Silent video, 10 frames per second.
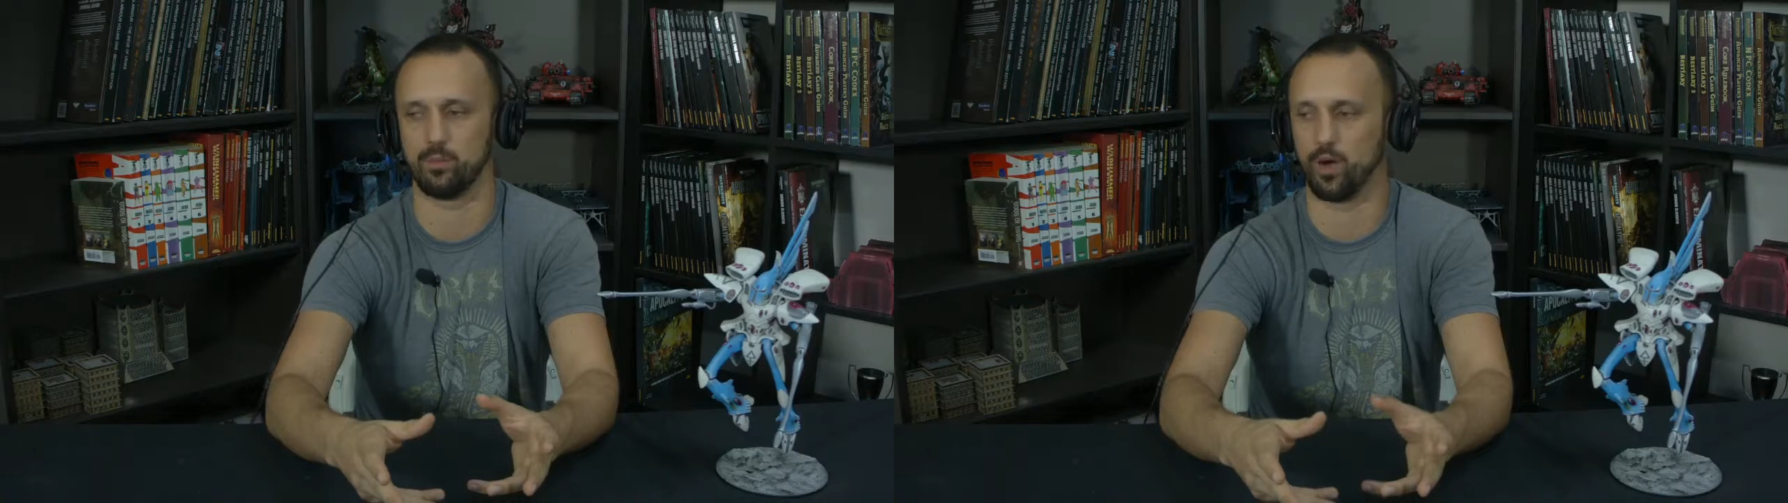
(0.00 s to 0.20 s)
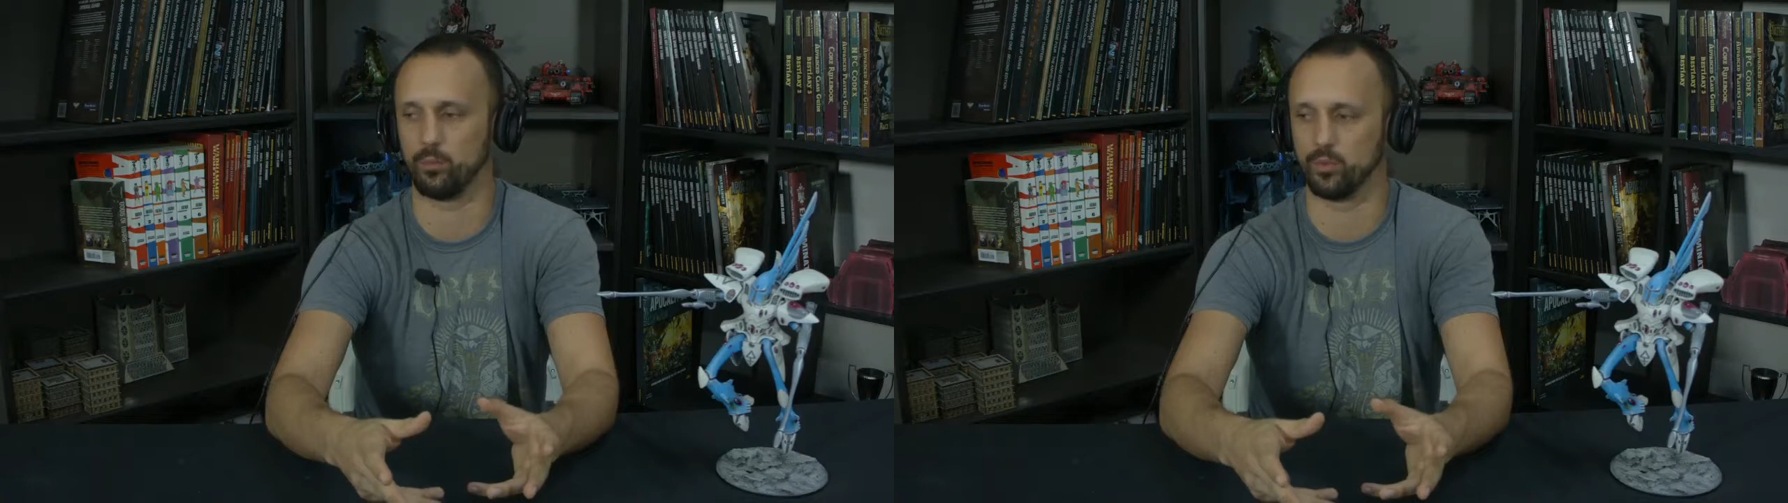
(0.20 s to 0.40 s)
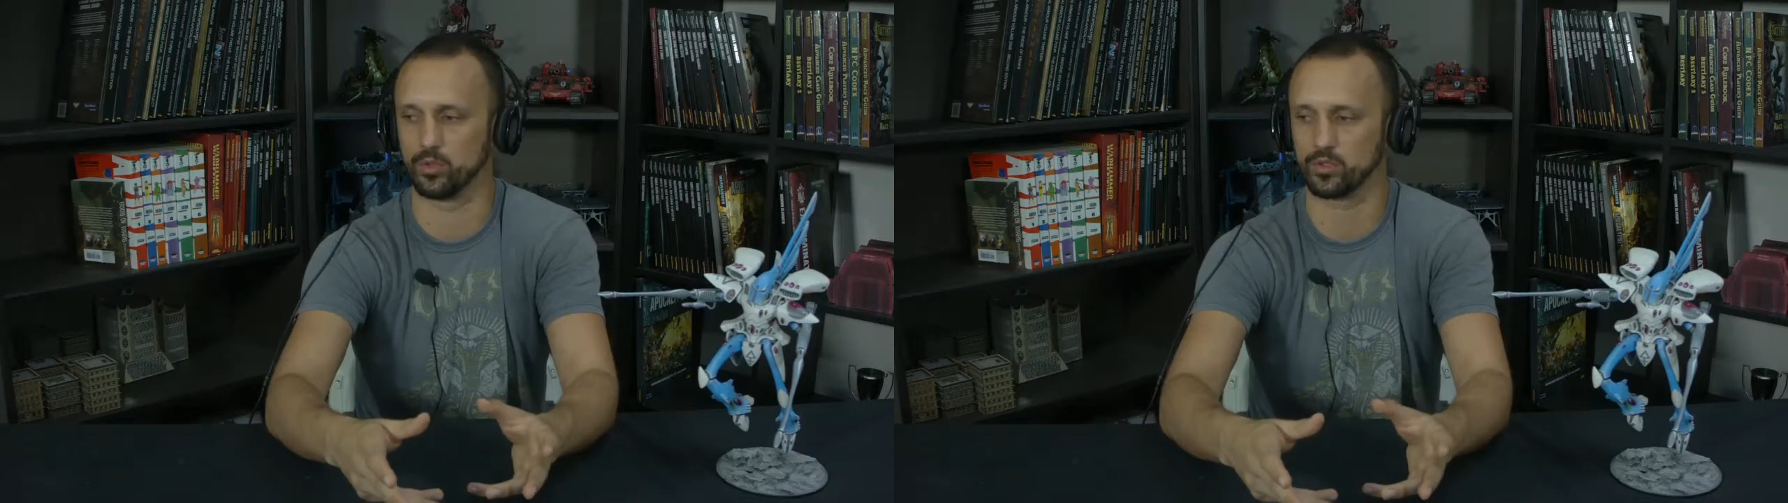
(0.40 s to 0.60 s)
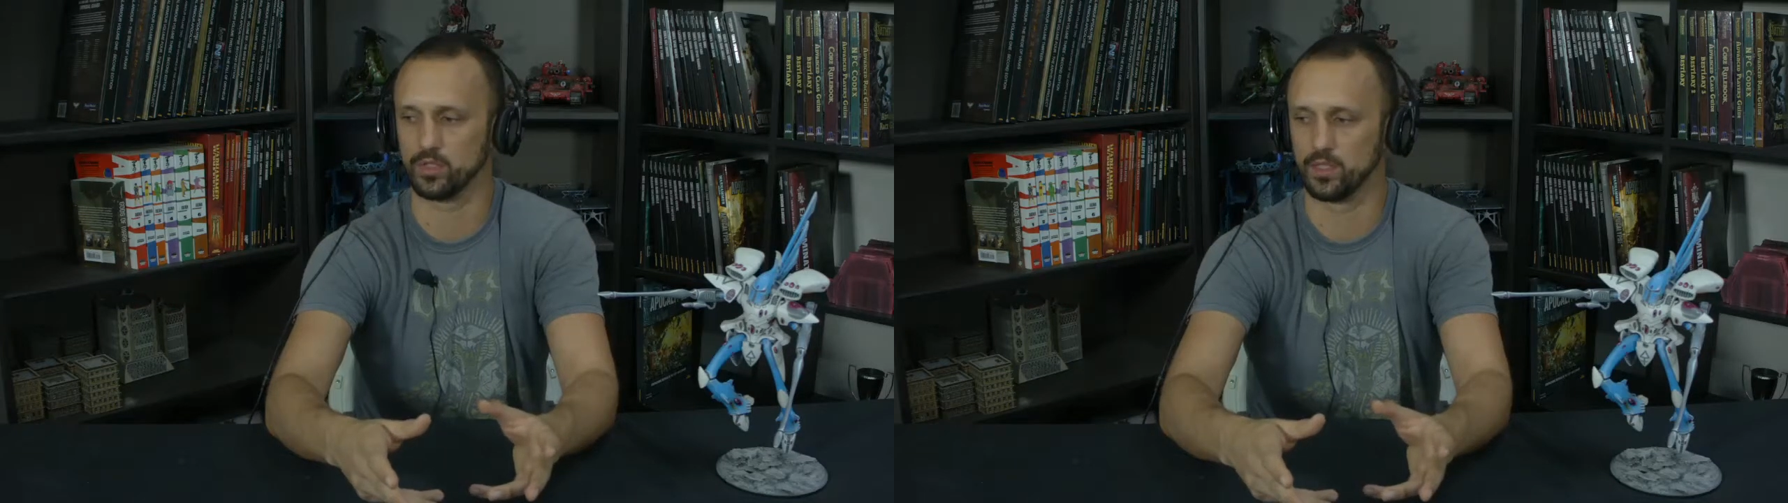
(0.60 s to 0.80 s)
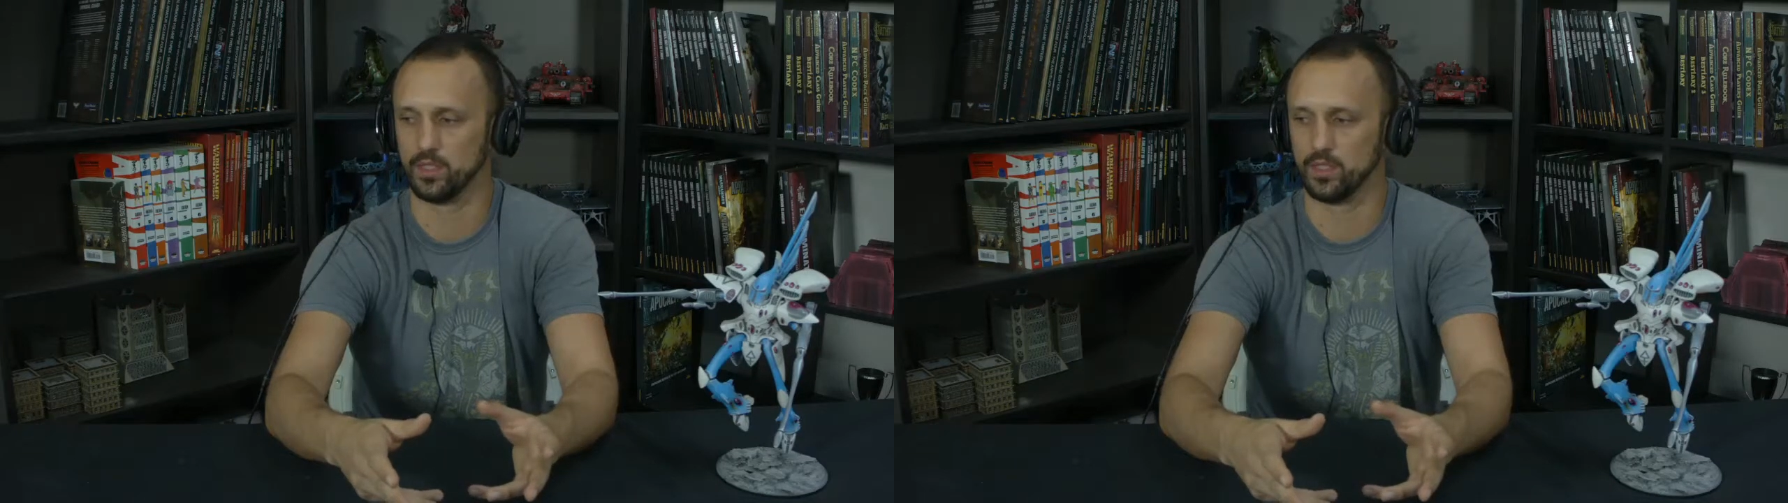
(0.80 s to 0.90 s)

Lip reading: Mob rules.